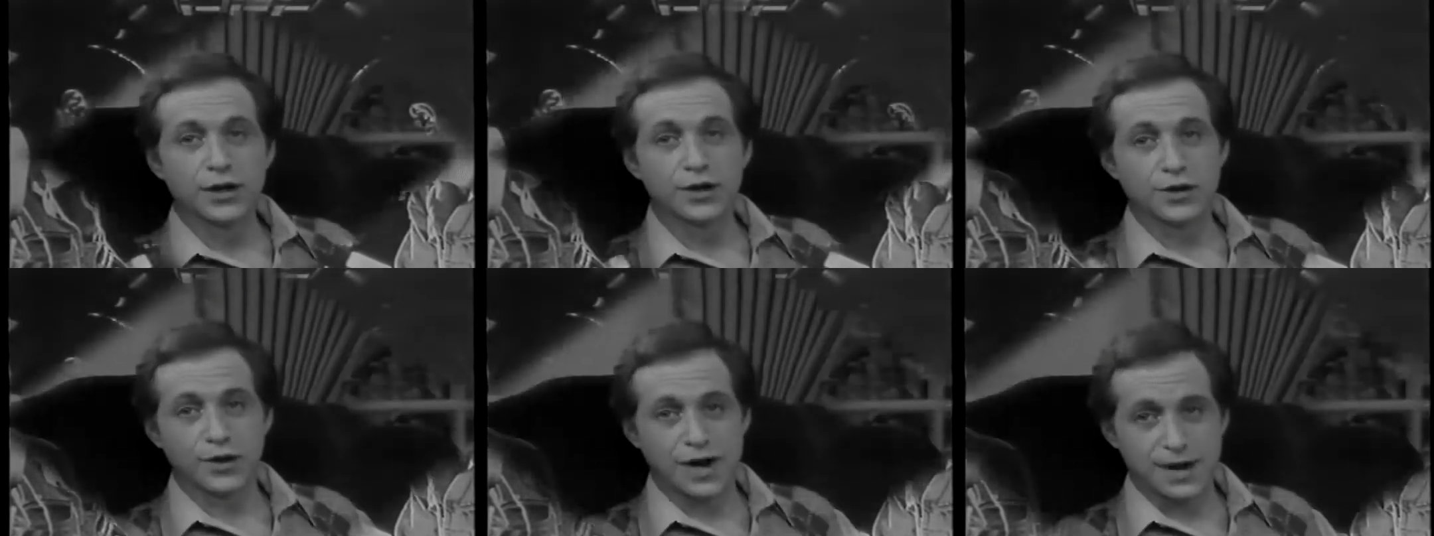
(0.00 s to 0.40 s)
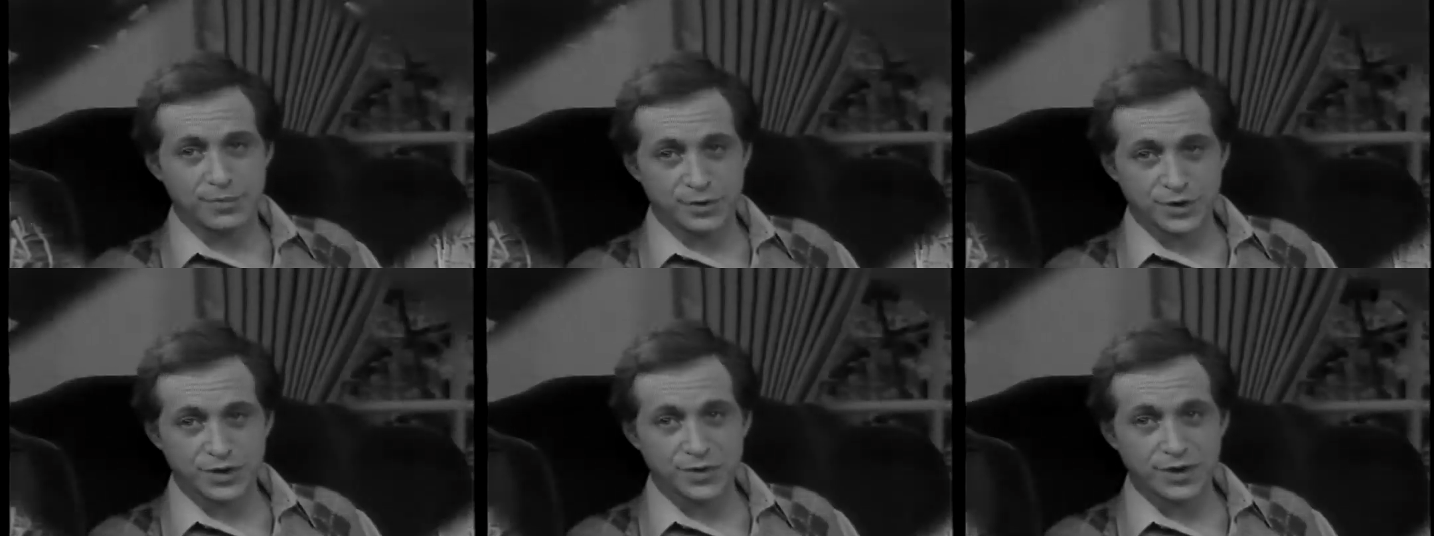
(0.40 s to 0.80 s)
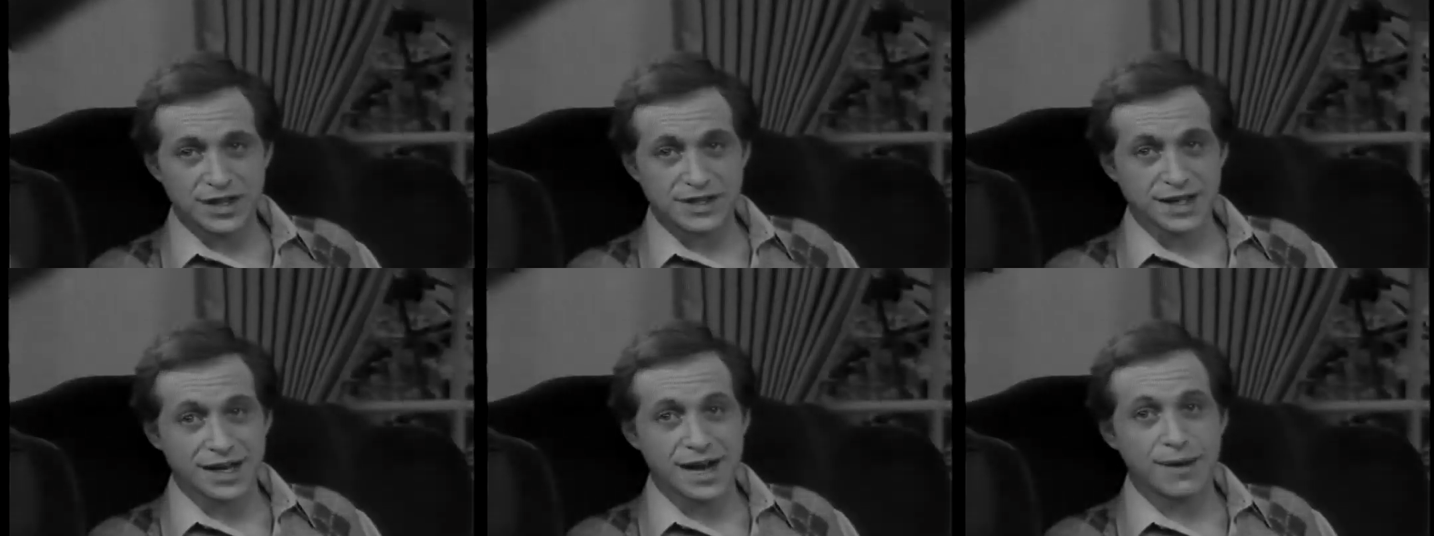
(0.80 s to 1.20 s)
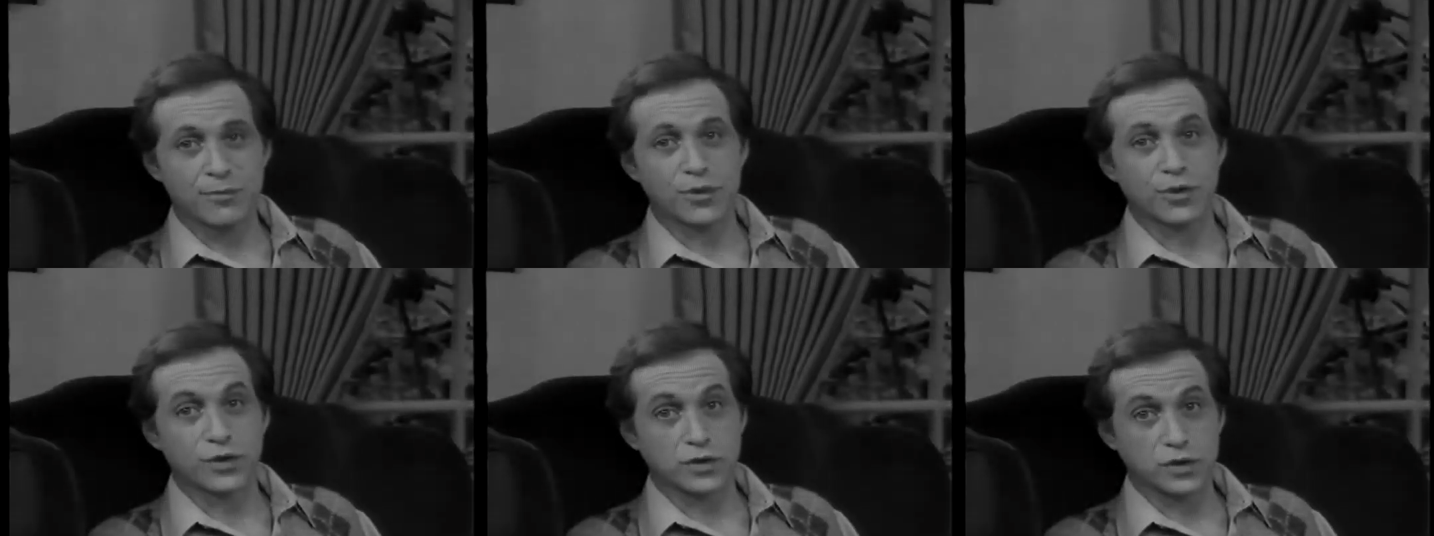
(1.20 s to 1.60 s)
your Apple IIe is a lot
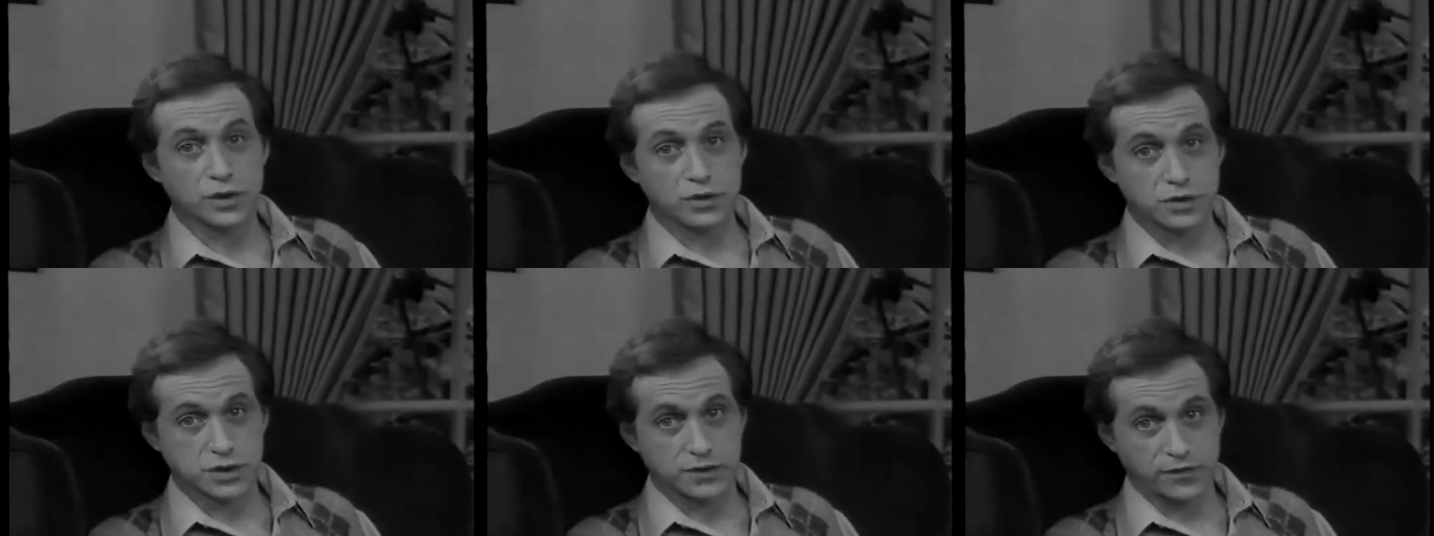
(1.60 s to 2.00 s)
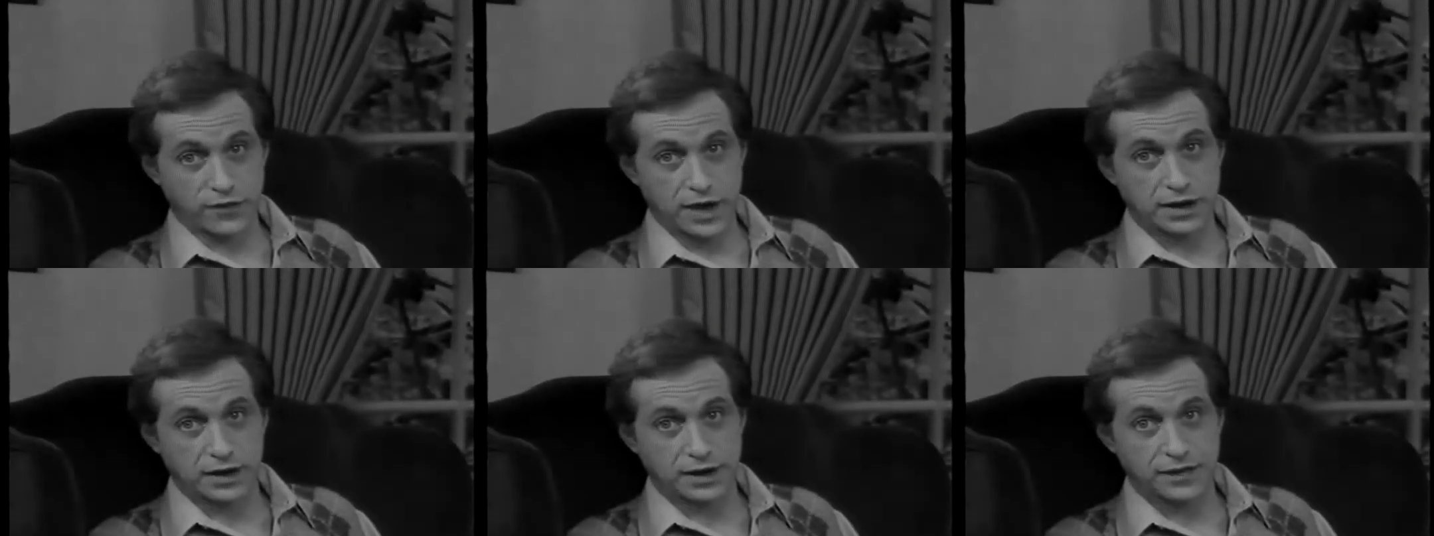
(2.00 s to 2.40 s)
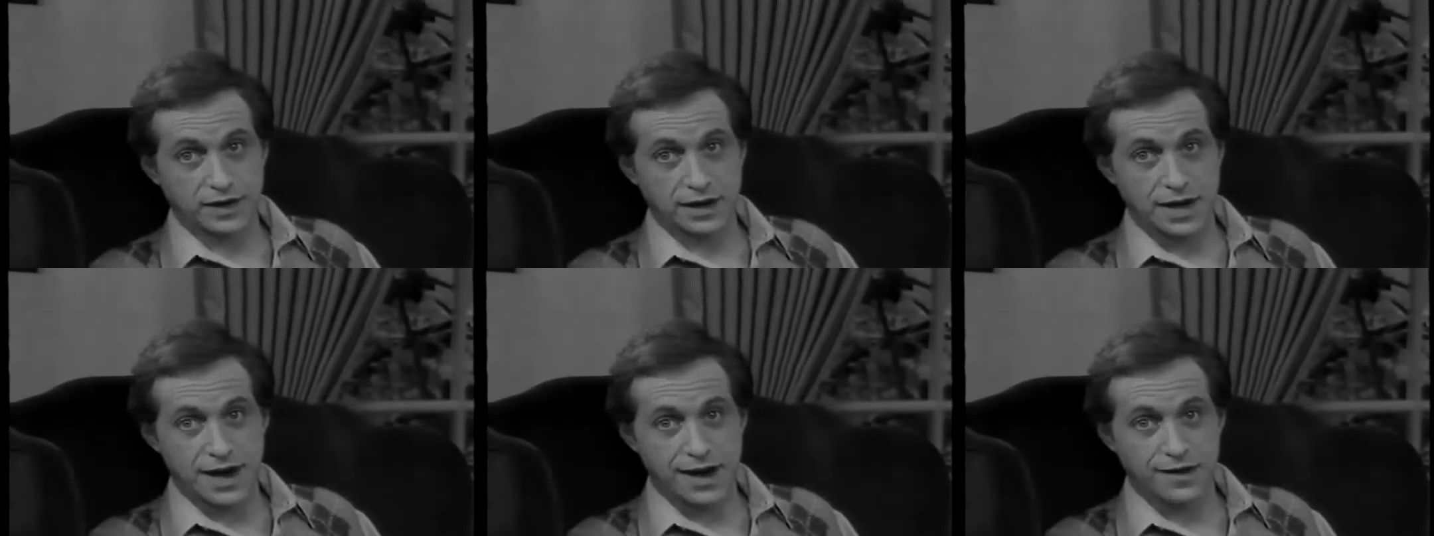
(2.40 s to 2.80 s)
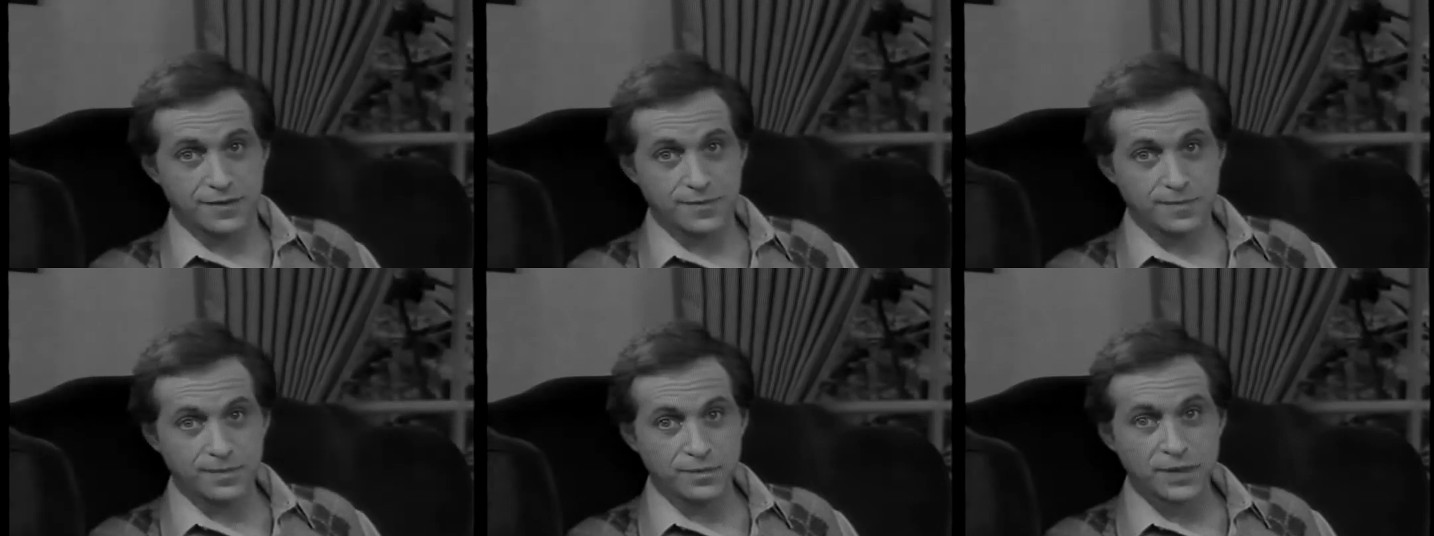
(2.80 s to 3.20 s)
more user-friendly than HAL.
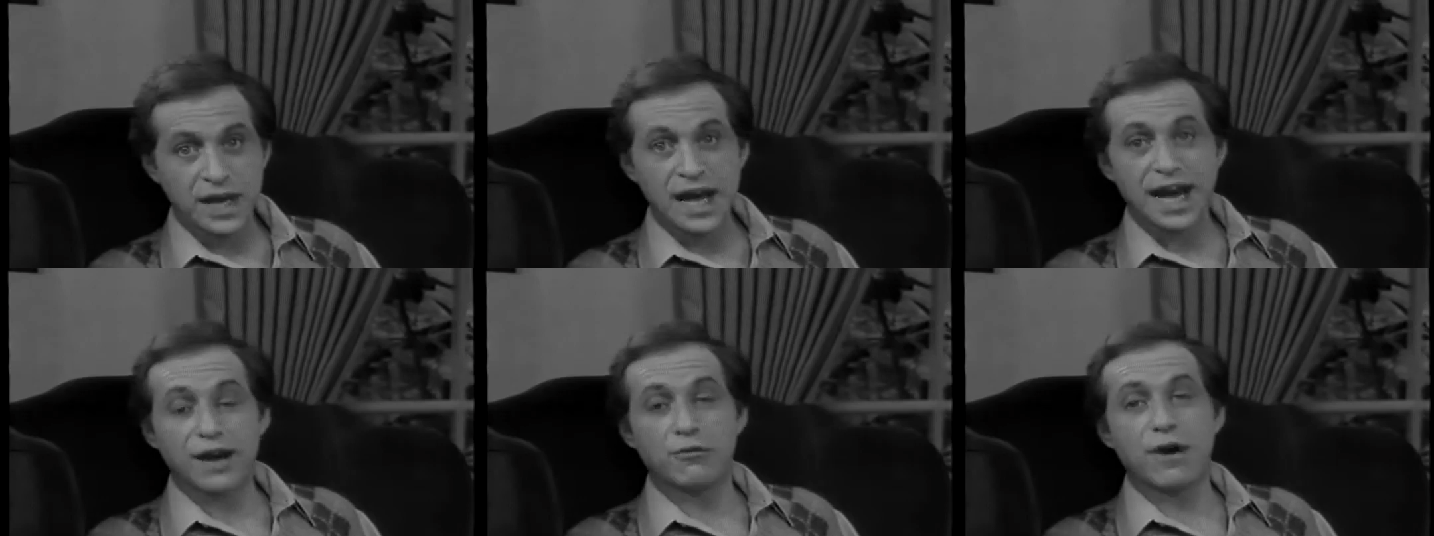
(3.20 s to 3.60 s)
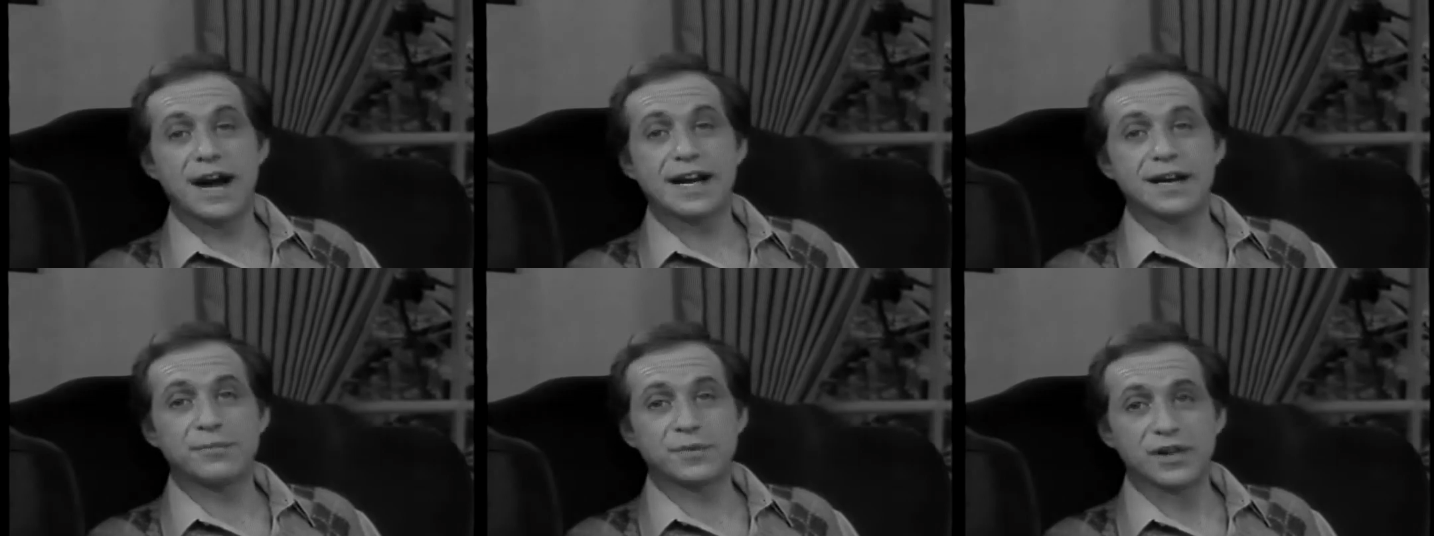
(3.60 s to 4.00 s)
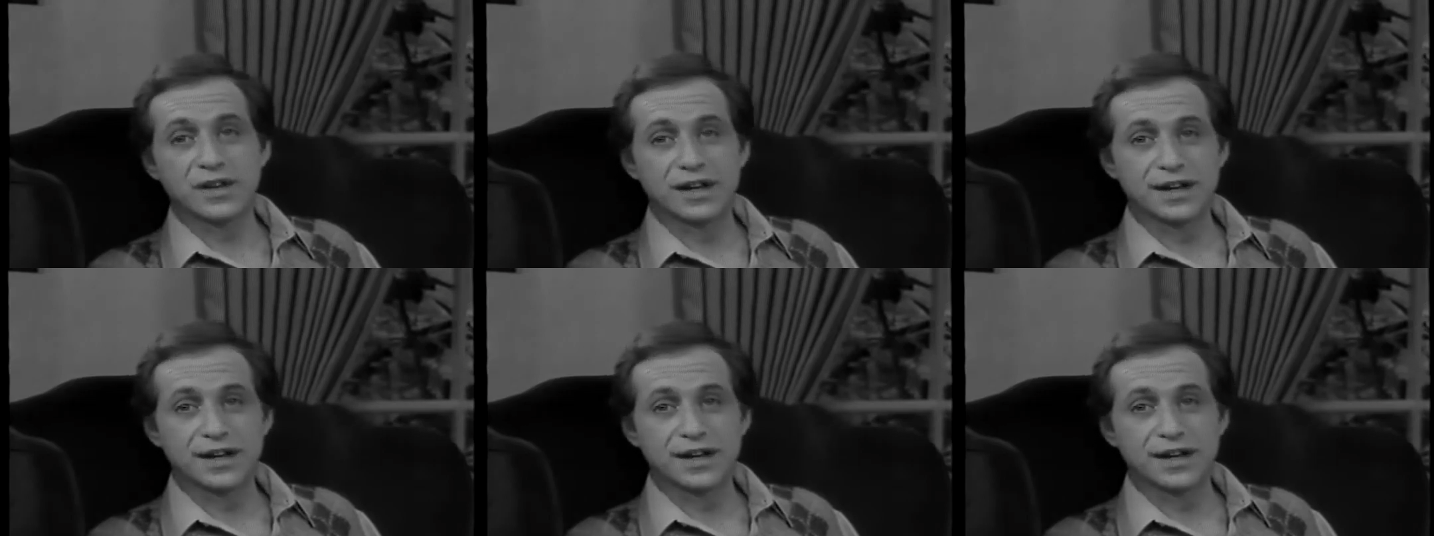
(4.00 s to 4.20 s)
And right up to the